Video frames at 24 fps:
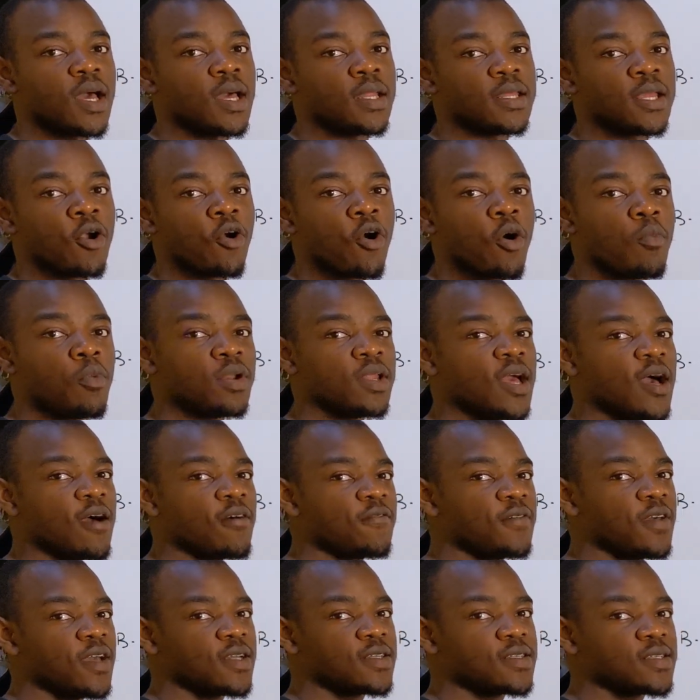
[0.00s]
and it commonly
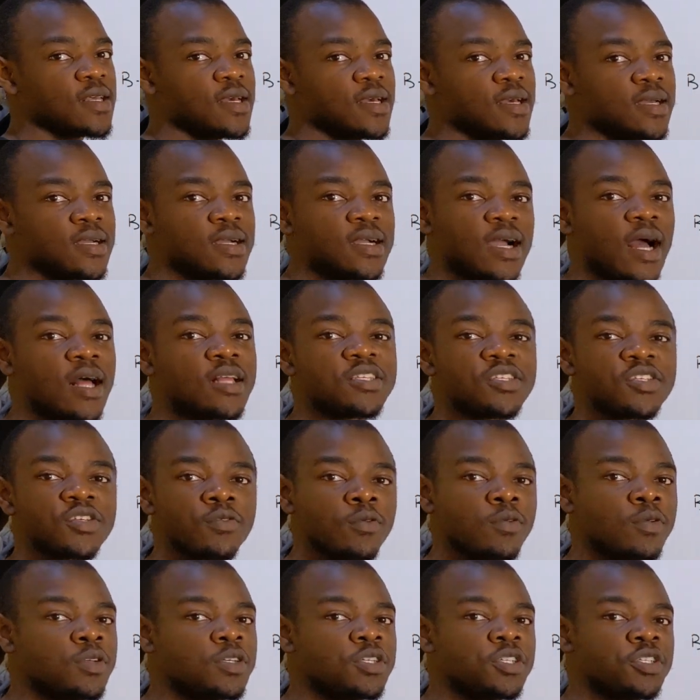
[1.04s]
affects
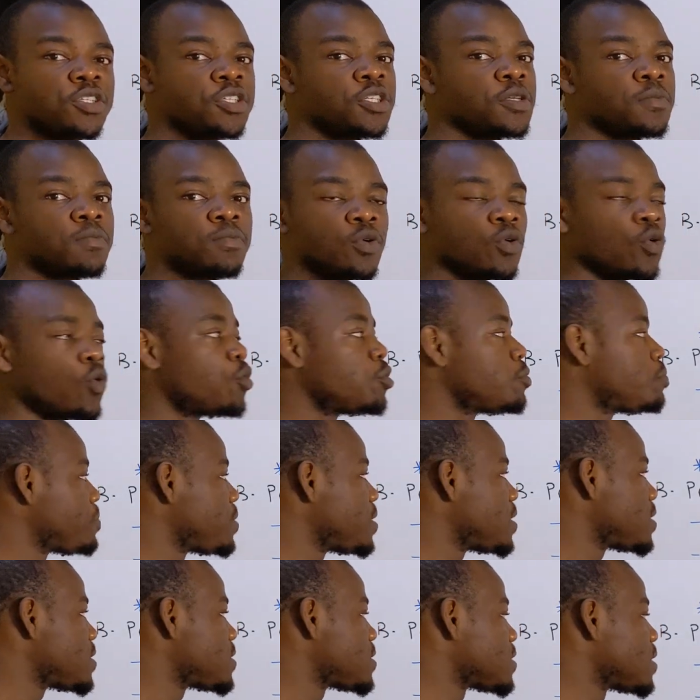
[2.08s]
cattle, sheep, goat,
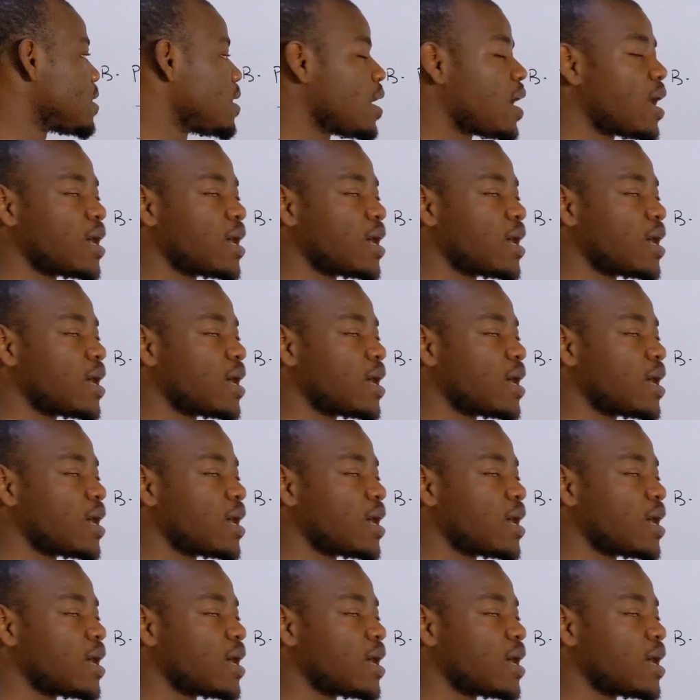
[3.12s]
pigs,